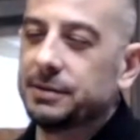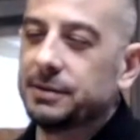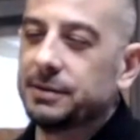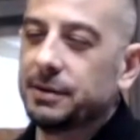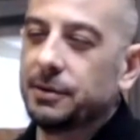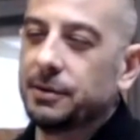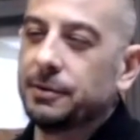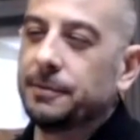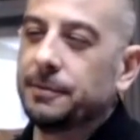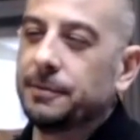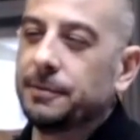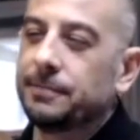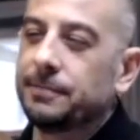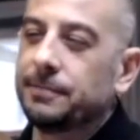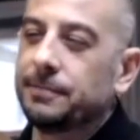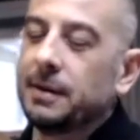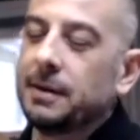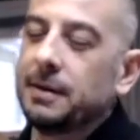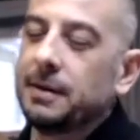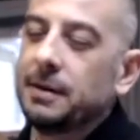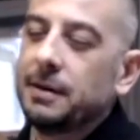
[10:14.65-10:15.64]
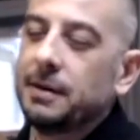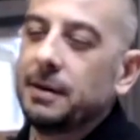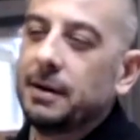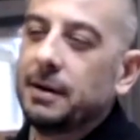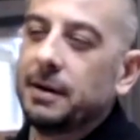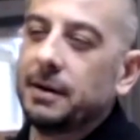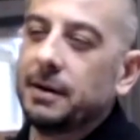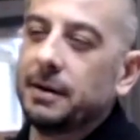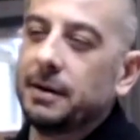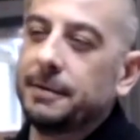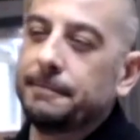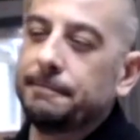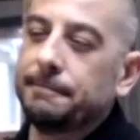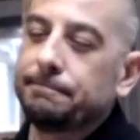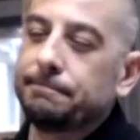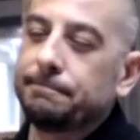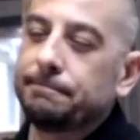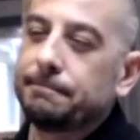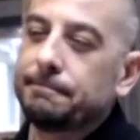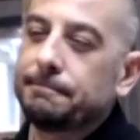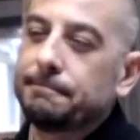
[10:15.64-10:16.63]
So
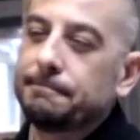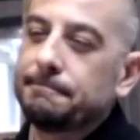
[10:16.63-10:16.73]
um,